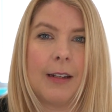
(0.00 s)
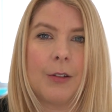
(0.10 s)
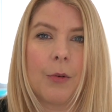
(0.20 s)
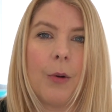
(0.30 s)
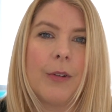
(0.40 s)
I
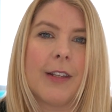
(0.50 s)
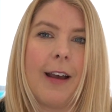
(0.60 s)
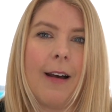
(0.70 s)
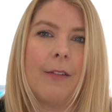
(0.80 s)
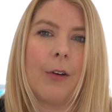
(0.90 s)
don't always
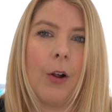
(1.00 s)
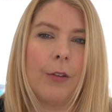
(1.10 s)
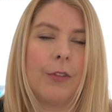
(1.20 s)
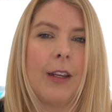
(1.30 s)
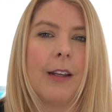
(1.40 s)
have
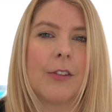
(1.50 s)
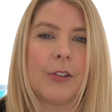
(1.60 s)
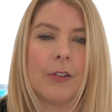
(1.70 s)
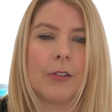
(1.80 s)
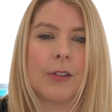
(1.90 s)
all of the
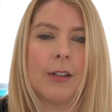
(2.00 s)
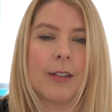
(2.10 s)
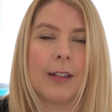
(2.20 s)
answers because